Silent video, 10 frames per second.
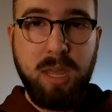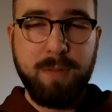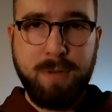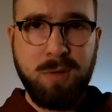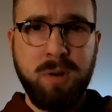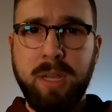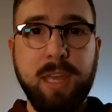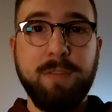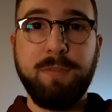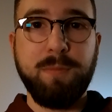if I want to
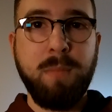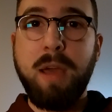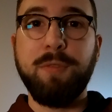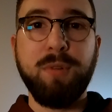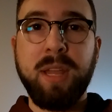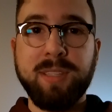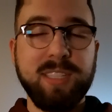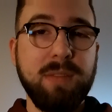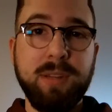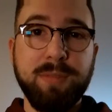give my friend
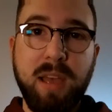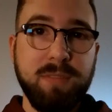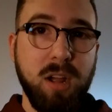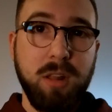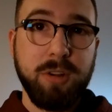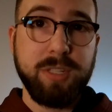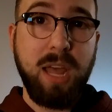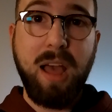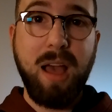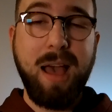$75,
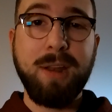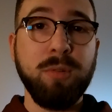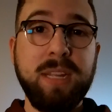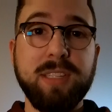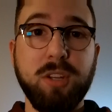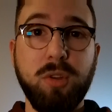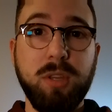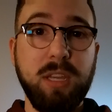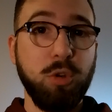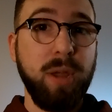I don't need to
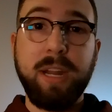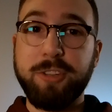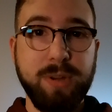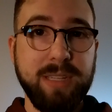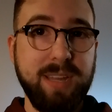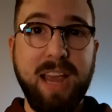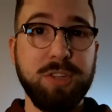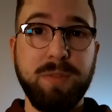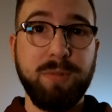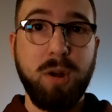create a
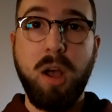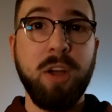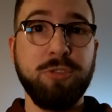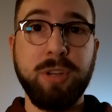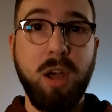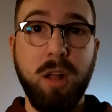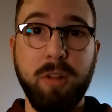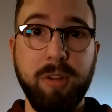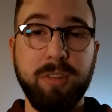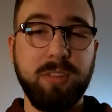transaction for
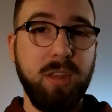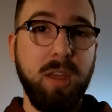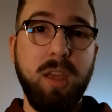$100.